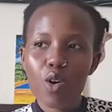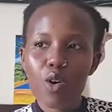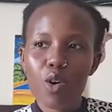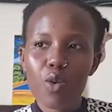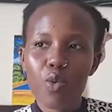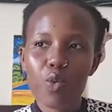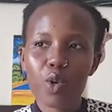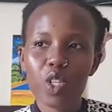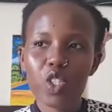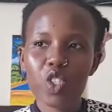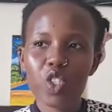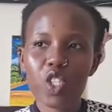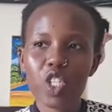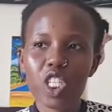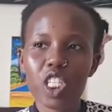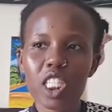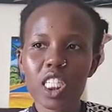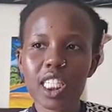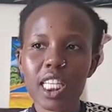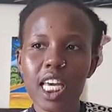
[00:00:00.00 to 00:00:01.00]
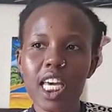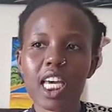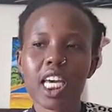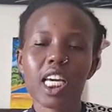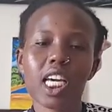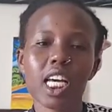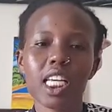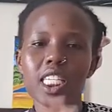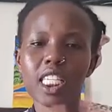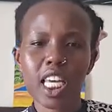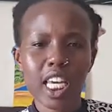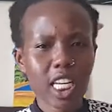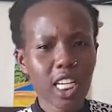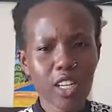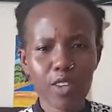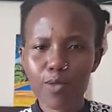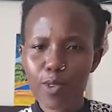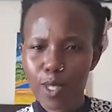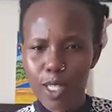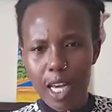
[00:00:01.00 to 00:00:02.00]
which is like a
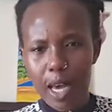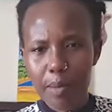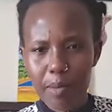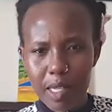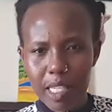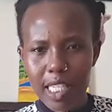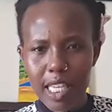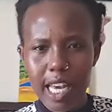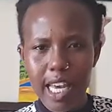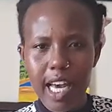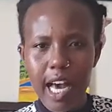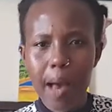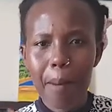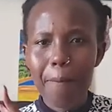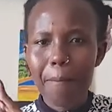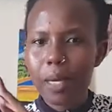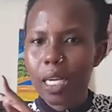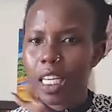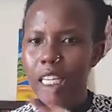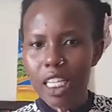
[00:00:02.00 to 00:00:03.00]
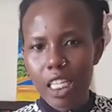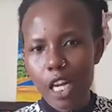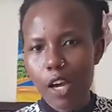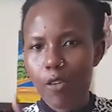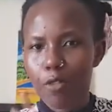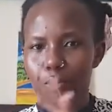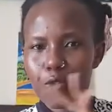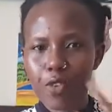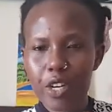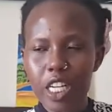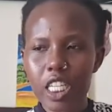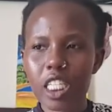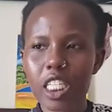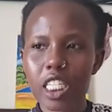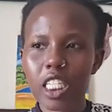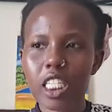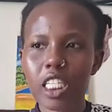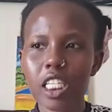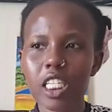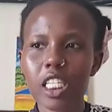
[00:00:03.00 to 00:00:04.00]
cycling for dummies, like a beginner
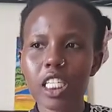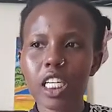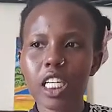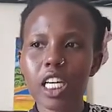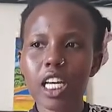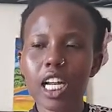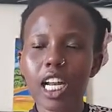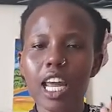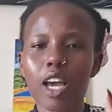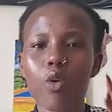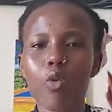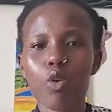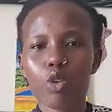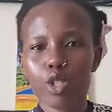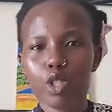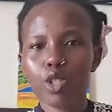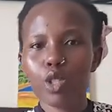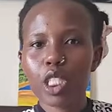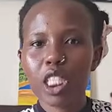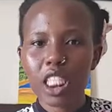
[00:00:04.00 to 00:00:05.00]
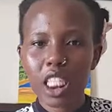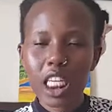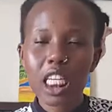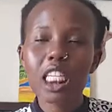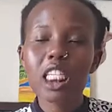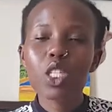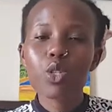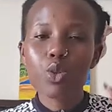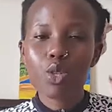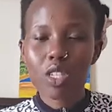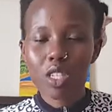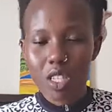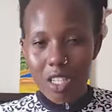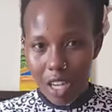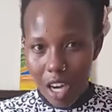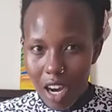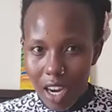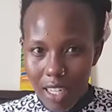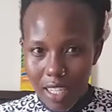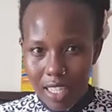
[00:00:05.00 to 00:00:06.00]
friendly, like what you need to
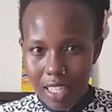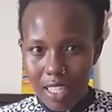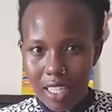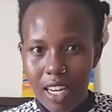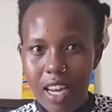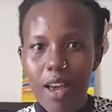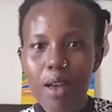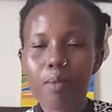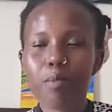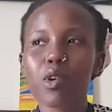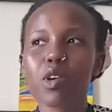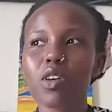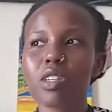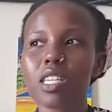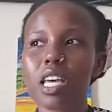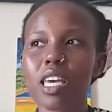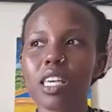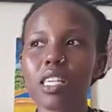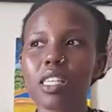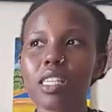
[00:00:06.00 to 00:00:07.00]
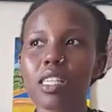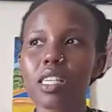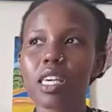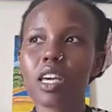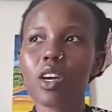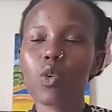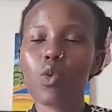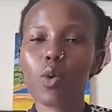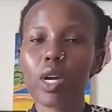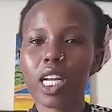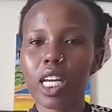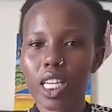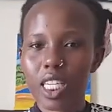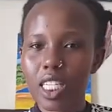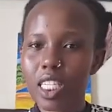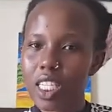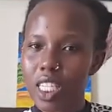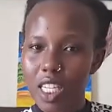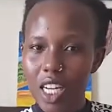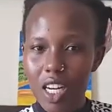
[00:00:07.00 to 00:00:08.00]
start, because I think when I
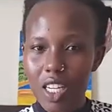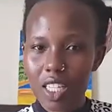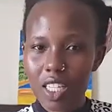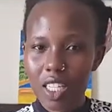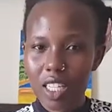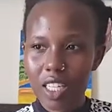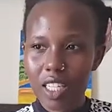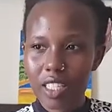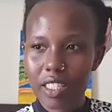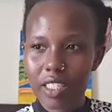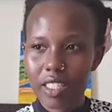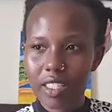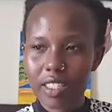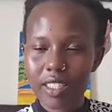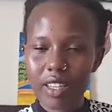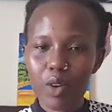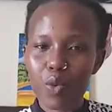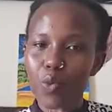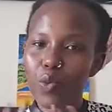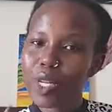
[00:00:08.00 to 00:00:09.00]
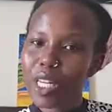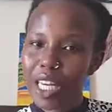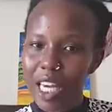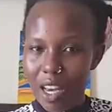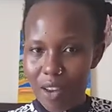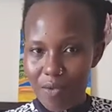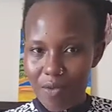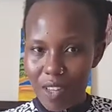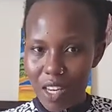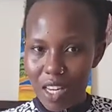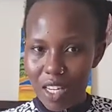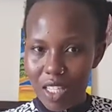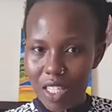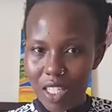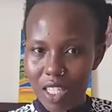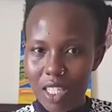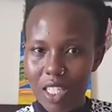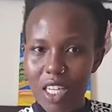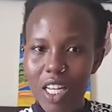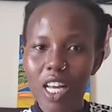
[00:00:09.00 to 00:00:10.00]
started we didn't have that.